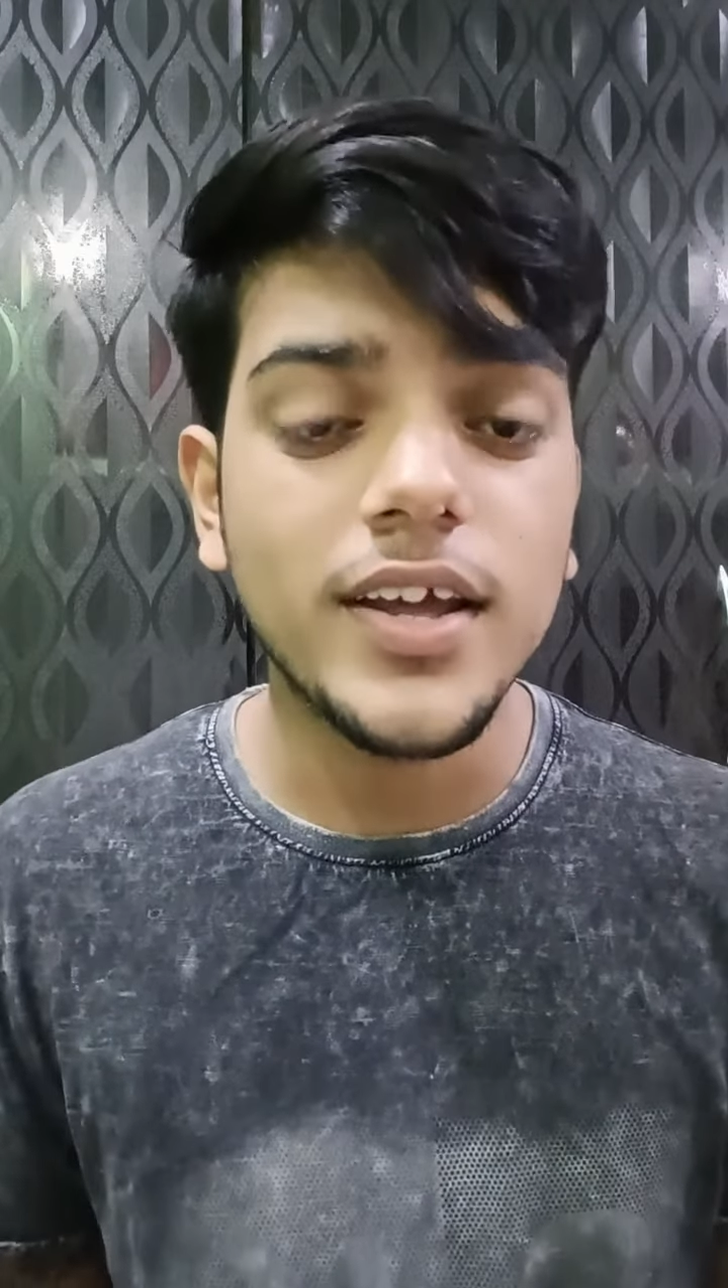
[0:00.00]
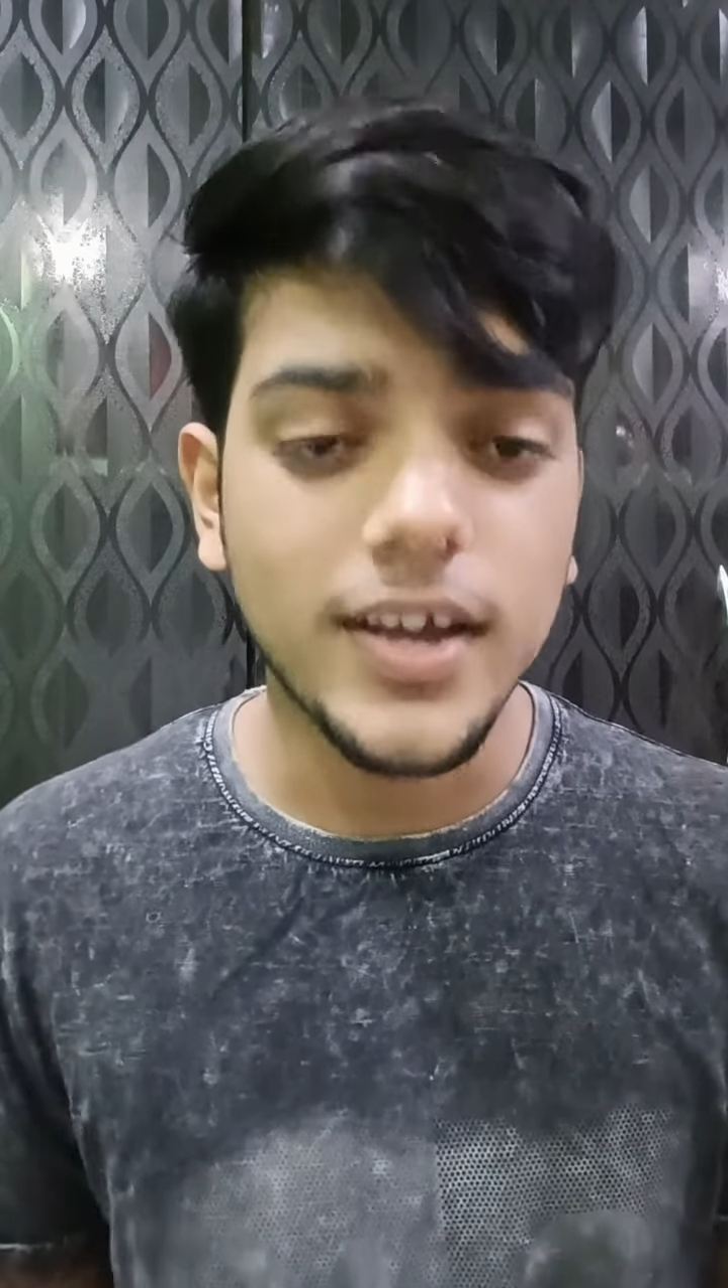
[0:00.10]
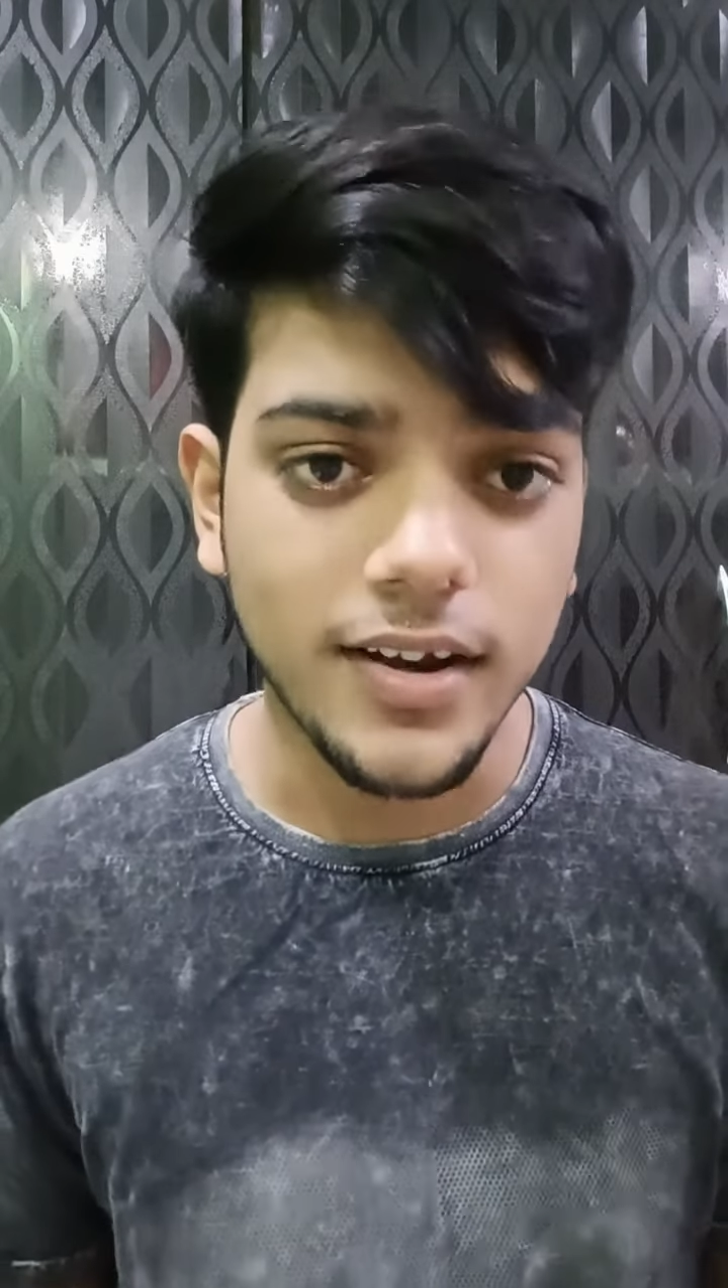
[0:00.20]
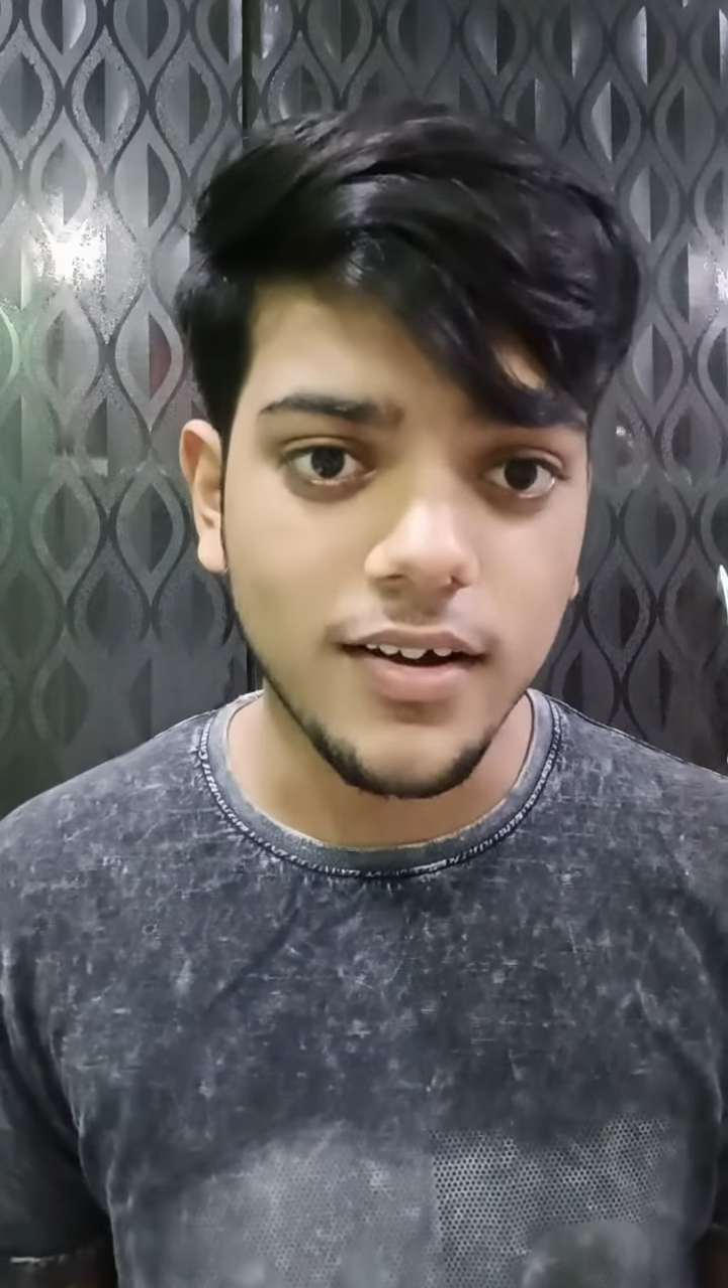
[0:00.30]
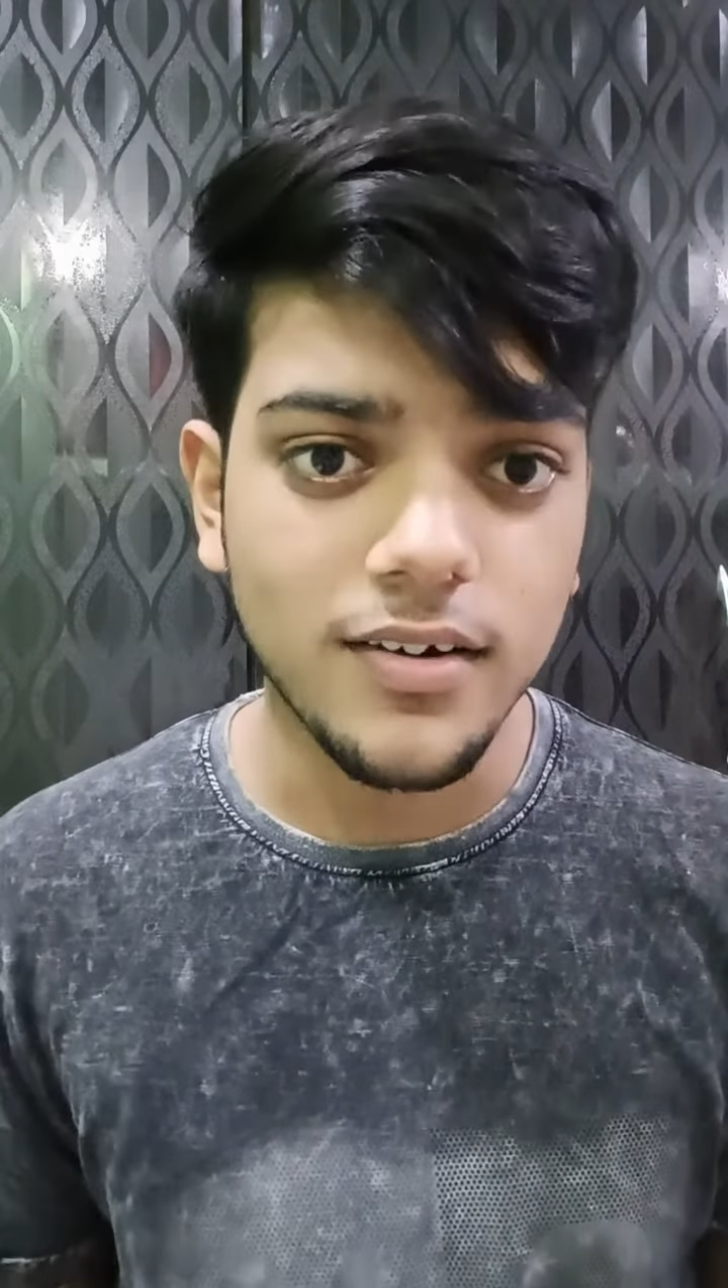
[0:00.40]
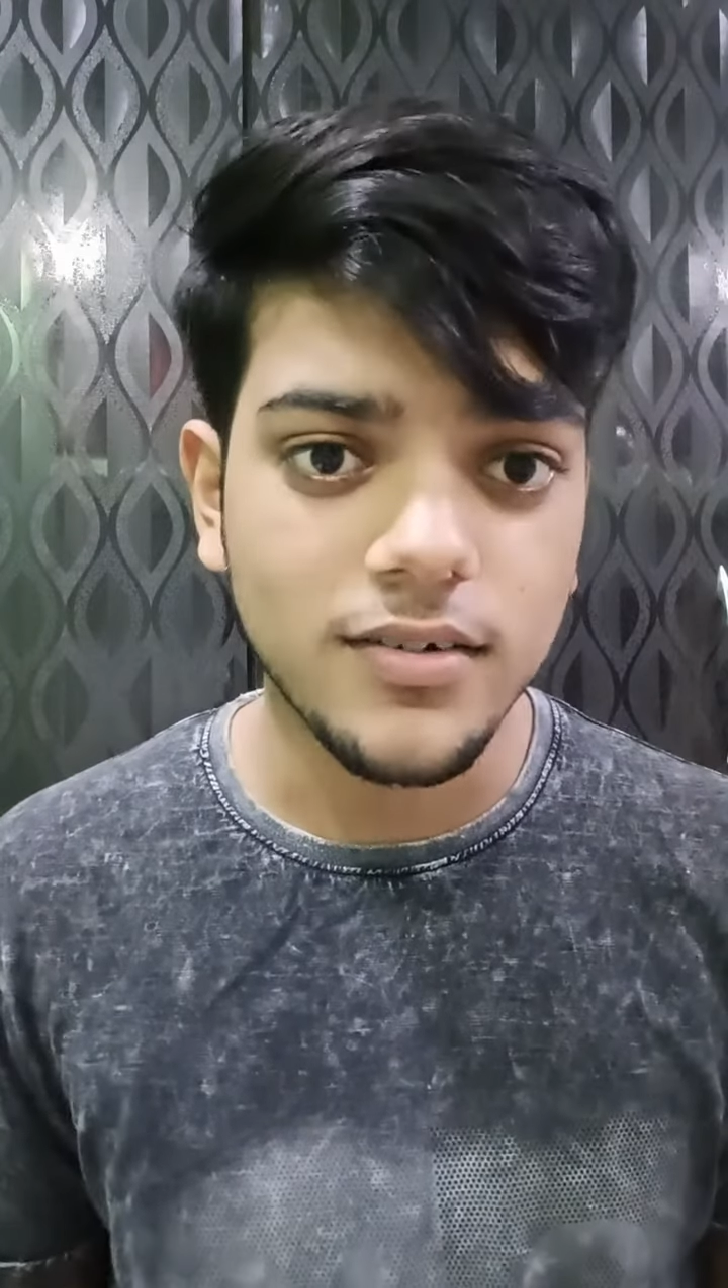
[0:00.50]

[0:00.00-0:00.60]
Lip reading: era.